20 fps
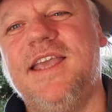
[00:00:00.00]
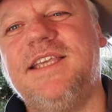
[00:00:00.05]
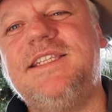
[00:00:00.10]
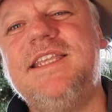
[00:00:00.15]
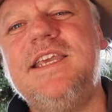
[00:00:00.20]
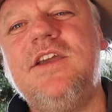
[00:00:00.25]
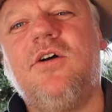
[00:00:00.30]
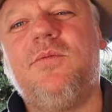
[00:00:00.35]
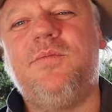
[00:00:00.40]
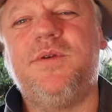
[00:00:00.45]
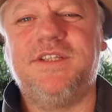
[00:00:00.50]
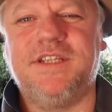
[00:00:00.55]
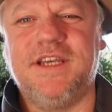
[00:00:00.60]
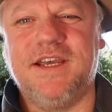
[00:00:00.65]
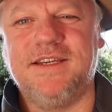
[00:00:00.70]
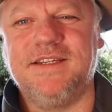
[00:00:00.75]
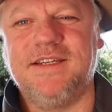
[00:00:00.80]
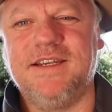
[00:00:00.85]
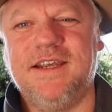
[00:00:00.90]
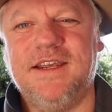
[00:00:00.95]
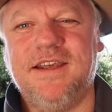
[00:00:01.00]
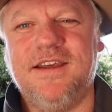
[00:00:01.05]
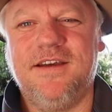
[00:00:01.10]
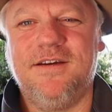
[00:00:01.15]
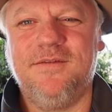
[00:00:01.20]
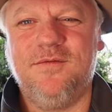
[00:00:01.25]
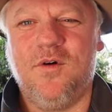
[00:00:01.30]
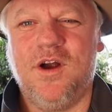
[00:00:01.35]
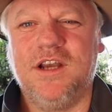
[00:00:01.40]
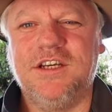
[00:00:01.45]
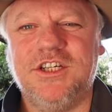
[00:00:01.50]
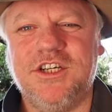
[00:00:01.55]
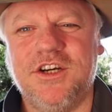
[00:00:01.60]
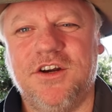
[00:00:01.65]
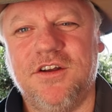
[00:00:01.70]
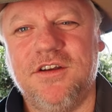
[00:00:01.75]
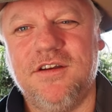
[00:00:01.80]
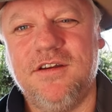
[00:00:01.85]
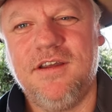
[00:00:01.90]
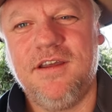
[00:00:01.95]
is the opposite of one
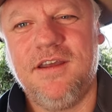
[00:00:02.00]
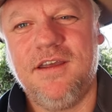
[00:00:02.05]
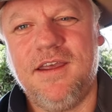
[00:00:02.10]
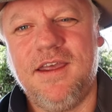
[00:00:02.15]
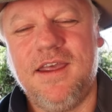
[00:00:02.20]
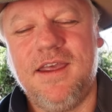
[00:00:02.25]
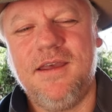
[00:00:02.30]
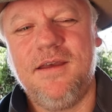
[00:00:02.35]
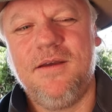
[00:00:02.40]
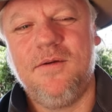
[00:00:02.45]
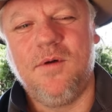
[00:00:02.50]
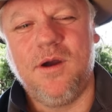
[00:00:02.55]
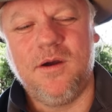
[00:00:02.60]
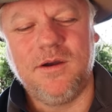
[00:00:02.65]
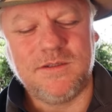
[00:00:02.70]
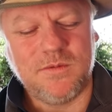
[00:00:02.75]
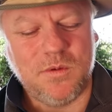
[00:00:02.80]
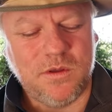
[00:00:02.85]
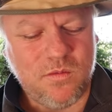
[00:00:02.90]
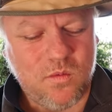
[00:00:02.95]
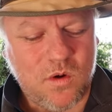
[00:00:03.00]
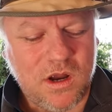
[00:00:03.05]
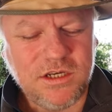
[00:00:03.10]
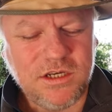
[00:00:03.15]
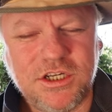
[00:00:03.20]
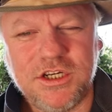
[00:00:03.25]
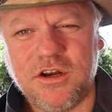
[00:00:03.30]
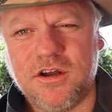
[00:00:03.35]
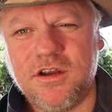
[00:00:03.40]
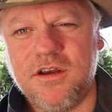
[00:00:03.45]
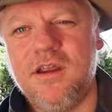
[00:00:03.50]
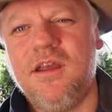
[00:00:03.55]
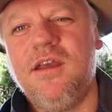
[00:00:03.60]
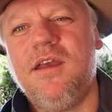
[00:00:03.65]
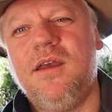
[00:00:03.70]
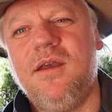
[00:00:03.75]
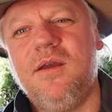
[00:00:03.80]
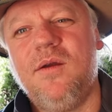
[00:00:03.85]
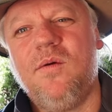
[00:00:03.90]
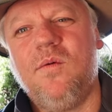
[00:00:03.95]
shot. Whereas with shot,
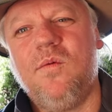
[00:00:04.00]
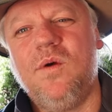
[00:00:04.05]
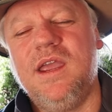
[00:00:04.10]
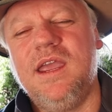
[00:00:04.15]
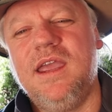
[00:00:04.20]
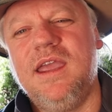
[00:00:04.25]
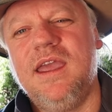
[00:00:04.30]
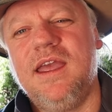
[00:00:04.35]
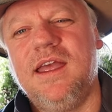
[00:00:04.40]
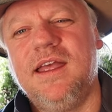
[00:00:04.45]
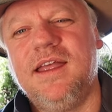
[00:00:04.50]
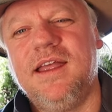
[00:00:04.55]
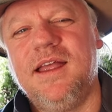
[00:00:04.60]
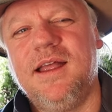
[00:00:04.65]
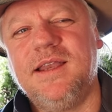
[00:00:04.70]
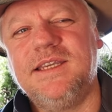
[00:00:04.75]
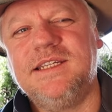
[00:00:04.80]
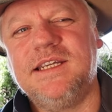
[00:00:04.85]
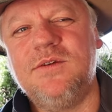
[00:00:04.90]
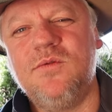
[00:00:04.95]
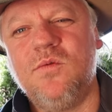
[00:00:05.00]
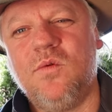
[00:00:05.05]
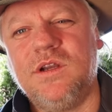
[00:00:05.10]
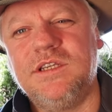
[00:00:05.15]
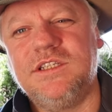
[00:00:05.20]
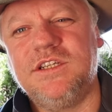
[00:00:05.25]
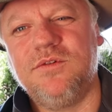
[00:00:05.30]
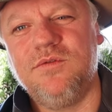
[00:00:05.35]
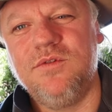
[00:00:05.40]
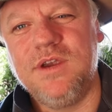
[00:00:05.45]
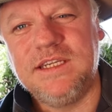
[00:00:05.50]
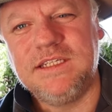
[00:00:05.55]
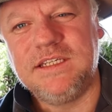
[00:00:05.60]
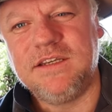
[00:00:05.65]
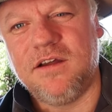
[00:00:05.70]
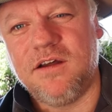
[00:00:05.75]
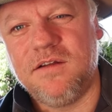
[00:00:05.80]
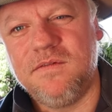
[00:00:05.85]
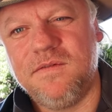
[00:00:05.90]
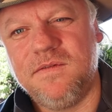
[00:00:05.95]
we didn't want to
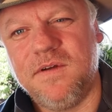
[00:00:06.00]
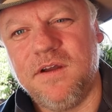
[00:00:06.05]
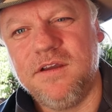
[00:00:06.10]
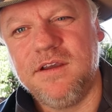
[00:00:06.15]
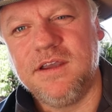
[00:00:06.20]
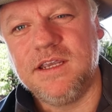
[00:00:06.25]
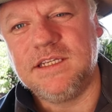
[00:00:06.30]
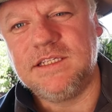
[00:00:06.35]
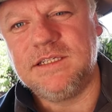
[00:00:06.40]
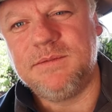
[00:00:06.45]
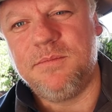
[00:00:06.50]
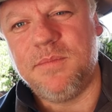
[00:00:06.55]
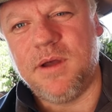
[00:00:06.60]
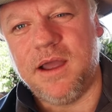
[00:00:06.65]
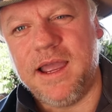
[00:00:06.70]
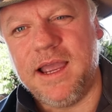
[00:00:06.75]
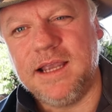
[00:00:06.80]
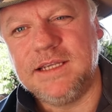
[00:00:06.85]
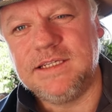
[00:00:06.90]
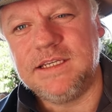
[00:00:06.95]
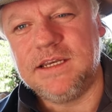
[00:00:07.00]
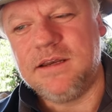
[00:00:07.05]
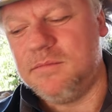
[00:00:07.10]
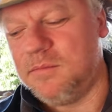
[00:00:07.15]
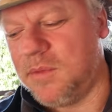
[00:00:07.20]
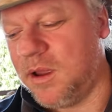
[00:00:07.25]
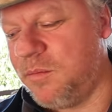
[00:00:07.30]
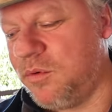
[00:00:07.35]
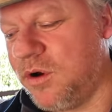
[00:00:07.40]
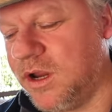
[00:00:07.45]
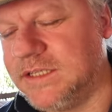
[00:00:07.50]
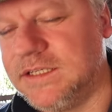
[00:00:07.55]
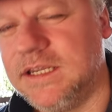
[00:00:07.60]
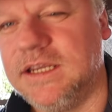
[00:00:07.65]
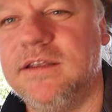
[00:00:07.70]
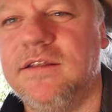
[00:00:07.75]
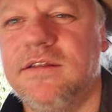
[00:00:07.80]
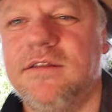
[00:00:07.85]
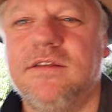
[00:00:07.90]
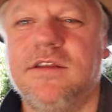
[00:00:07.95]
restart focus by accident by
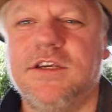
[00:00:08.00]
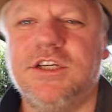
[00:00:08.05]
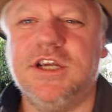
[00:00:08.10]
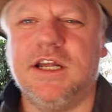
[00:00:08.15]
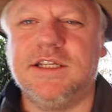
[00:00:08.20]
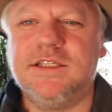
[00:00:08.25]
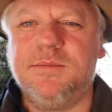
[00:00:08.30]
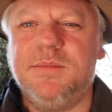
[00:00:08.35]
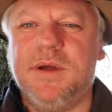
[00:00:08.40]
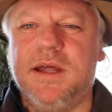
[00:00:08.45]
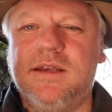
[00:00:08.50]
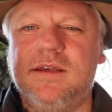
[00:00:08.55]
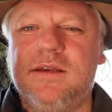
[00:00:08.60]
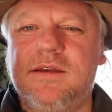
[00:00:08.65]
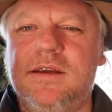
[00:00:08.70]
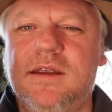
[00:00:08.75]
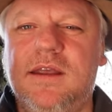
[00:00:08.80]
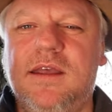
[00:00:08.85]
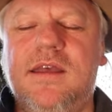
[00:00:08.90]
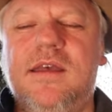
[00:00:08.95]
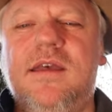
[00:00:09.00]
pressing the shutter button.